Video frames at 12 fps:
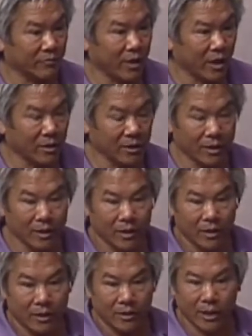Valley,
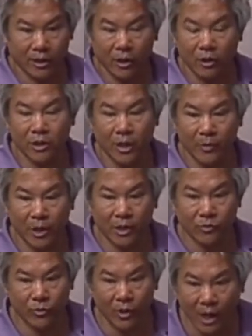technology
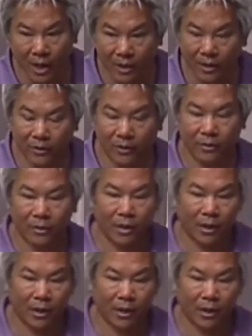M&As were not uh,